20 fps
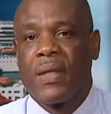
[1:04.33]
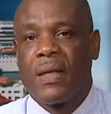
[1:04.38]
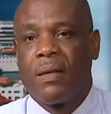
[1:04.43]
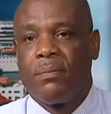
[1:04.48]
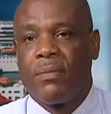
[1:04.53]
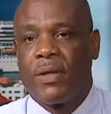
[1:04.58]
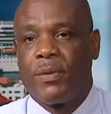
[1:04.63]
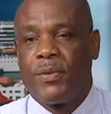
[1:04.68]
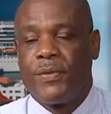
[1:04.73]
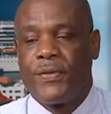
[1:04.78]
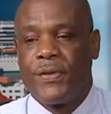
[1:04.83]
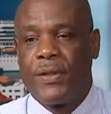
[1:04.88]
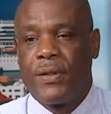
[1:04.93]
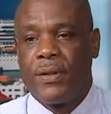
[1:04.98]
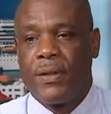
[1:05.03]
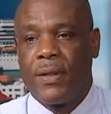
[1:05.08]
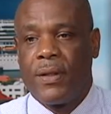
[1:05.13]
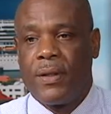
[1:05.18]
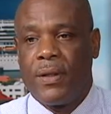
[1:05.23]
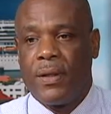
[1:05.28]
but we've seen
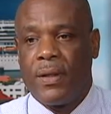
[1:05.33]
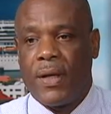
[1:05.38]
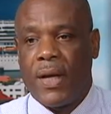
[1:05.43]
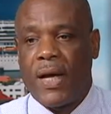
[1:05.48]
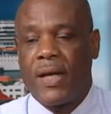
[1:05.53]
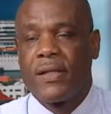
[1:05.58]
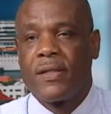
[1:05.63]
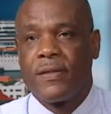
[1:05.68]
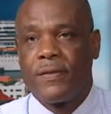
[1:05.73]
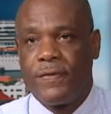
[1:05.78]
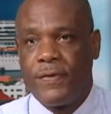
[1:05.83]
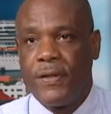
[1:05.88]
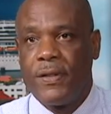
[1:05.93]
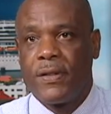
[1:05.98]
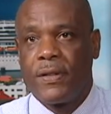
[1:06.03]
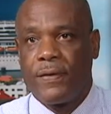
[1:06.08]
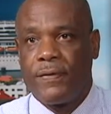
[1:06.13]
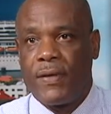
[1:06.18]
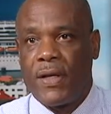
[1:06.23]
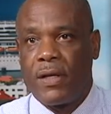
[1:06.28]
the last
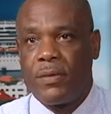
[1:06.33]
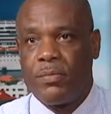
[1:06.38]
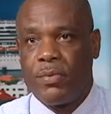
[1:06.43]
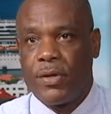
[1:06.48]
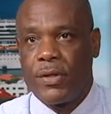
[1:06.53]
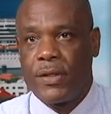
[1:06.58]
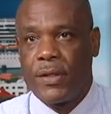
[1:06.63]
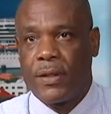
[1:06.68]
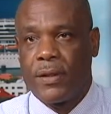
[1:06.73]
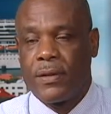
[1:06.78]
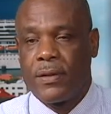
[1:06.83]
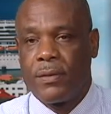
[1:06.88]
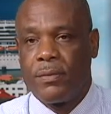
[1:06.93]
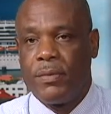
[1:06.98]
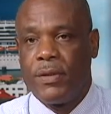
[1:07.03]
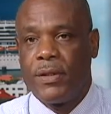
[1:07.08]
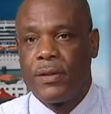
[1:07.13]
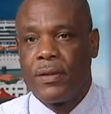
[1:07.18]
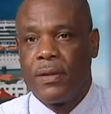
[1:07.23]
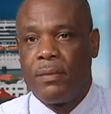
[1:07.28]
phase of that project
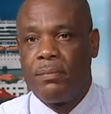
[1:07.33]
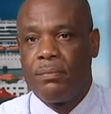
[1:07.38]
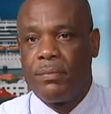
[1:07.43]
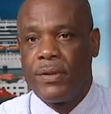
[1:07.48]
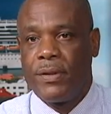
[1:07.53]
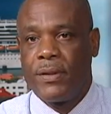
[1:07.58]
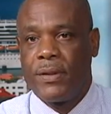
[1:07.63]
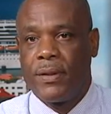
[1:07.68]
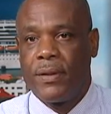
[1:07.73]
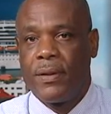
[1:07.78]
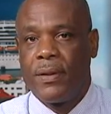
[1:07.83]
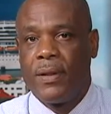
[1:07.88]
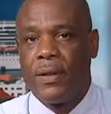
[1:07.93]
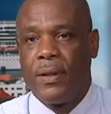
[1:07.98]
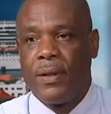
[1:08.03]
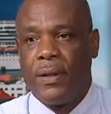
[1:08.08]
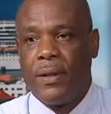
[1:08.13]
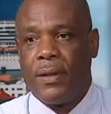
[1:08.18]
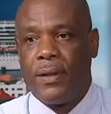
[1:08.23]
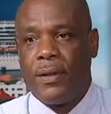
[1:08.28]
being completed
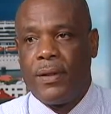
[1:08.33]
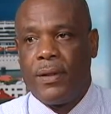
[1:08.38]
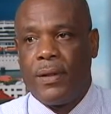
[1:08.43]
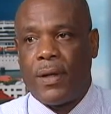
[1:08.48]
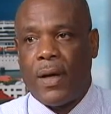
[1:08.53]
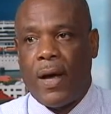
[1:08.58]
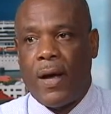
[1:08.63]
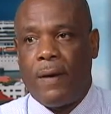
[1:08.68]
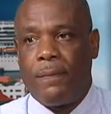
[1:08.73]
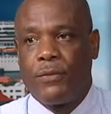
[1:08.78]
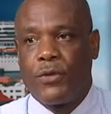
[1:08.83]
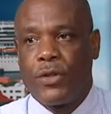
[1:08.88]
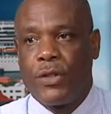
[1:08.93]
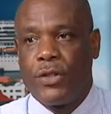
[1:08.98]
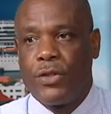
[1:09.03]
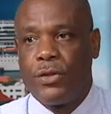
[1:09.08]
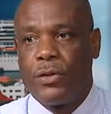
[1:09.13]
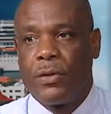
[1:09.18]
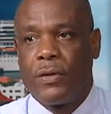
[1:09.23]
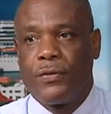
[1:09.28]
to the
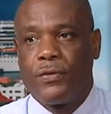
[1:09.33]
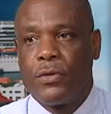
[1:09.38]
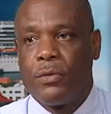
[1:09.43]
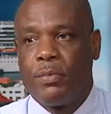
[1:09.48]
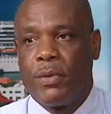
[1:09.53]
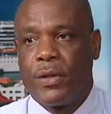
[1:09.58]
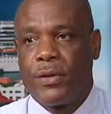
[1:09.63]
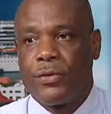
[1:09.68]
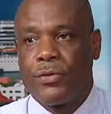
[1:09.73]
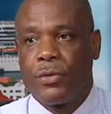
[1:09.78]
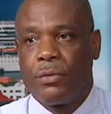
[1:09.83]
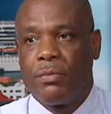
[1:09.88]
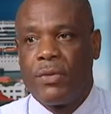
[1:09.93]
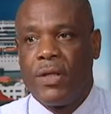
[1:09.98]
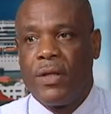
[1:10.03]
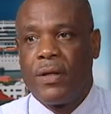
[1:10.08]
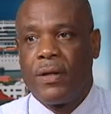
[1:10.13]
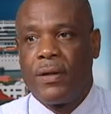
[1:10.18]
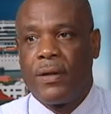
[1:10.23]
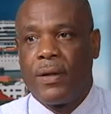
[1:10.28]
tune of $2.3
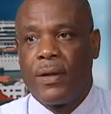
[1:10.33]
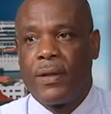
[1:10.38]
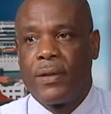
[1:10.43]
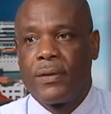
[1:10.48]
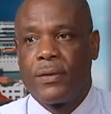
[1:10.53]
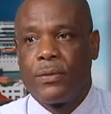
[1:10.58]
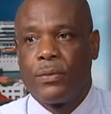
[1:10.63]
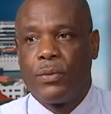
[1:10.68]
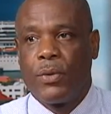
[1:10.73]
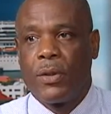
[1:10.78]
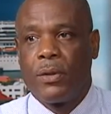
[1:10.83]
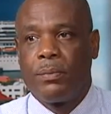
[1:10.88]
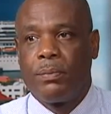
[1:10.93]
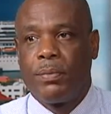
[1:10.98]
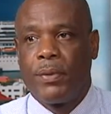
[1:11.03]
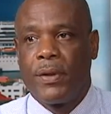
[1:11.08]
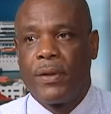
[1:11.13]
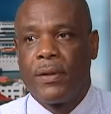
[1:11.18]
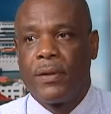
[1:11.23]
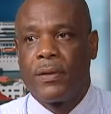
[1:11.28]
million,
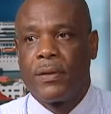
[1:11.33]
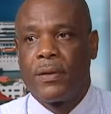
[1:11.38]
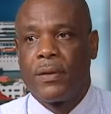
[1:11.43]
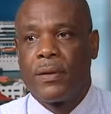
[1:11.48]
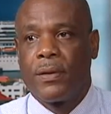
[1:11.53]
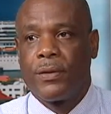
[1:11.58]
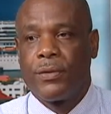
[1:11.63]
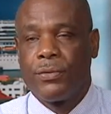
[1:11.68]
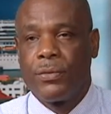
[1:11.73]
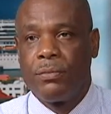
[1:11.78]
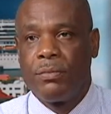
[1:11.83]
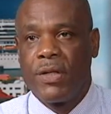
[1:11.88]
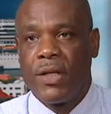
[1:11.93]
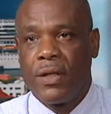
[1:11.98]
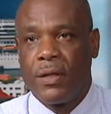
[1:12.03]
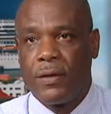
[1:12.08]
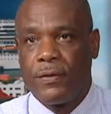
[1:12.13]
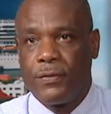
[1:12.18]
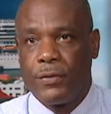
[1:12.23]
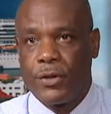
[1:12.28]
$1.3
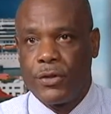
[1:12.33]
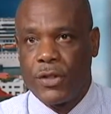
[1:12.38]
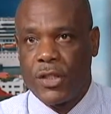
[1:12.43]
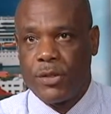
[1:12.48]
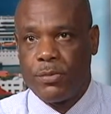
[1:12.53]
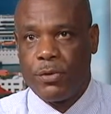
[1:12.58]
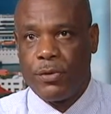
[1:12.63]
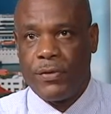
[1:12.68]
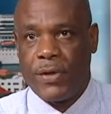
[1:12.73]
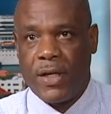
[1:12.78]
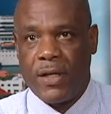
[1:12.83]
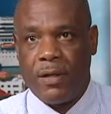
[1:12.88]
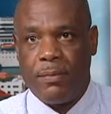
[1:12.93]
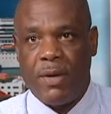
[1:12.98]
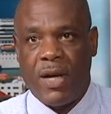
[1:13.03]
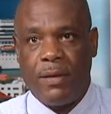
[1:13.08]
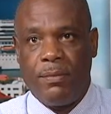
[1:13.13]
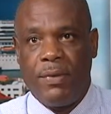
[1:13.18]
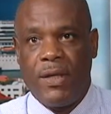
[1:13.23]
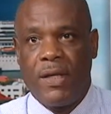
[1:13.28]
million of which was provided
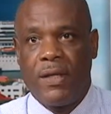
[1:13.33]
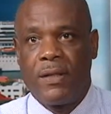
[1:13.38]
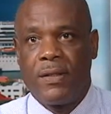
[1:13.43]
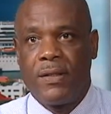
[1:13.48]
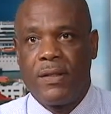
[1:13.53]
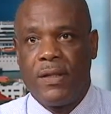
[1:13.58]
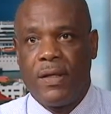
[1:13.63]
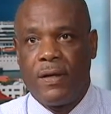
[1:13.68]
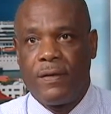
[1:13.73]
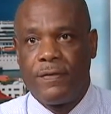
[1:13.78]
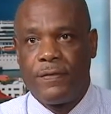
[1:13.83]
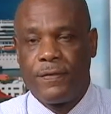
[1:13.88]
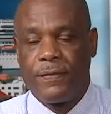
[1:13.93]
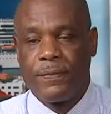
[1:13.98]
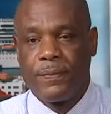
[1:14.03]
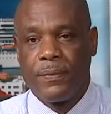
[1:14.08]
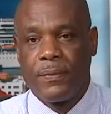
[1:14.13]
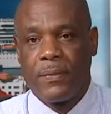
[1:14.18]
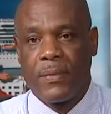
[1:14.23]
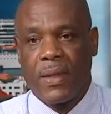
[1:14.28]
by BNTF.
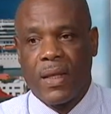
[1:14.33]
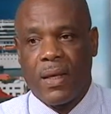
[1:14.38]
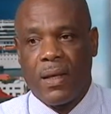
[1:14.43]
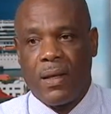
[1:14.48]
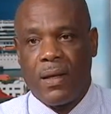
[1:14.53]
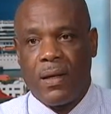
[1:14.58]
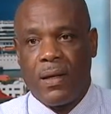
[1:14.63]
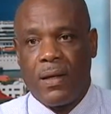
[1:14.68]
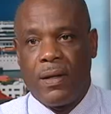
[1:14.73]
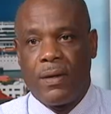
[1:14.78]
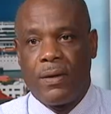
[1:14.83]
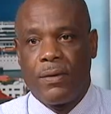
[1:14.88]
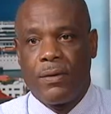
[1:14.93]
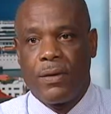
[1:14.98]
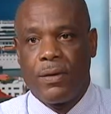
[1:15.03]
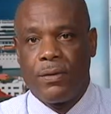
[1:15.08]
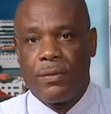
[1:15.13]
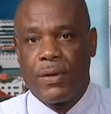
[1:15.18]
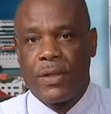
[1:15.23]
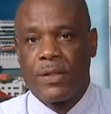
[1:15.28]
The
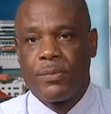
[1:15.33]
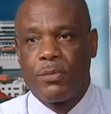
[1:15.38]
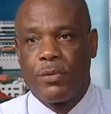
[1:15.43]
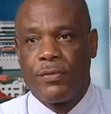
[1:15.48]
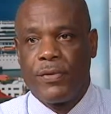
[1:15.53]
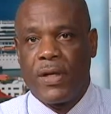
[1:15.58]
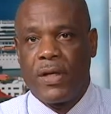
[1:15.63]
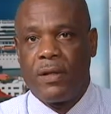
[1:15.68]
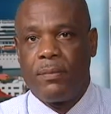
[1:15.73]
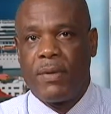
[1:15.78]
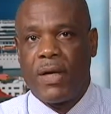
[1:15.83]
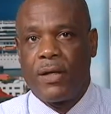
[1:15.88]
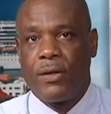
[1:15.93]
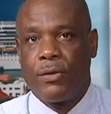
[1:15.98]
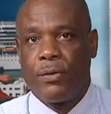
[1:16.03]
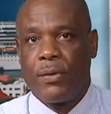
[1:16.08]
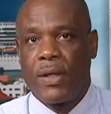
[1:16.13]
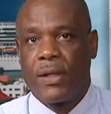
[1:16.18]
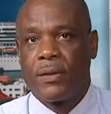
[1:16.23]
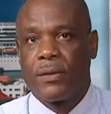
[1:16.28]
rest provided by
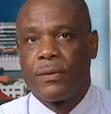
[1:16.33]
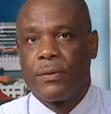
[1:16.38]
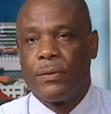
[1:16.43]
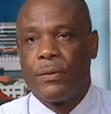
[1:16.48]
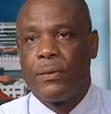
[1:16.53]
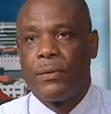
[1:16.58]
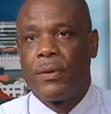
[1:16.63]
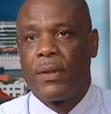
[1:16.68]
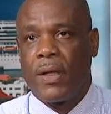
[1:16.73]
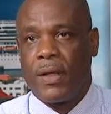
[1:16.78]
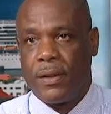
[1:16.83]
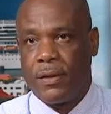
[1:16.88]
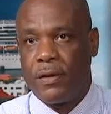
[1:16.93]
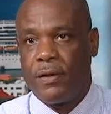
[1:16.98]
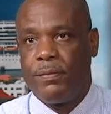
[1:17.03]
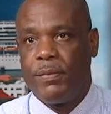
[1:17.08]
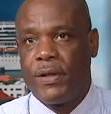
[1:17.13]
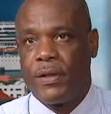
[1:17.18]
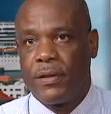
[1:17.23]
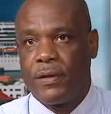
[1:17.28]
DOWASCO and the
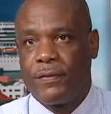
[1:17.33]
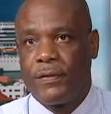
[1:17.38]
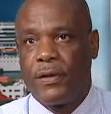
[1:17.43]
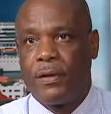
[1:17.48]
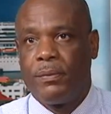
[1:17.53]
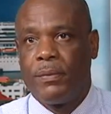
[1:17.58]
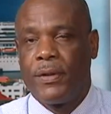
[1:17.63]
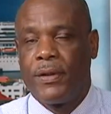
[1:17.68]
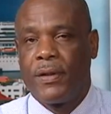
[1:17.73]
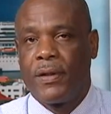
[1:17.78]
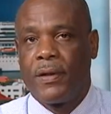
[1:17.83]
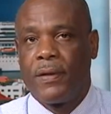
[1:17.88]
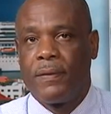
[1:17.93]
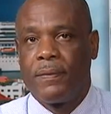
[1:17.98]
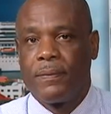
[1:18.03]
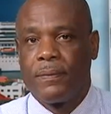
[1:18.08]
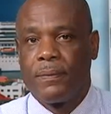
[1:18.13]
government of Dominica.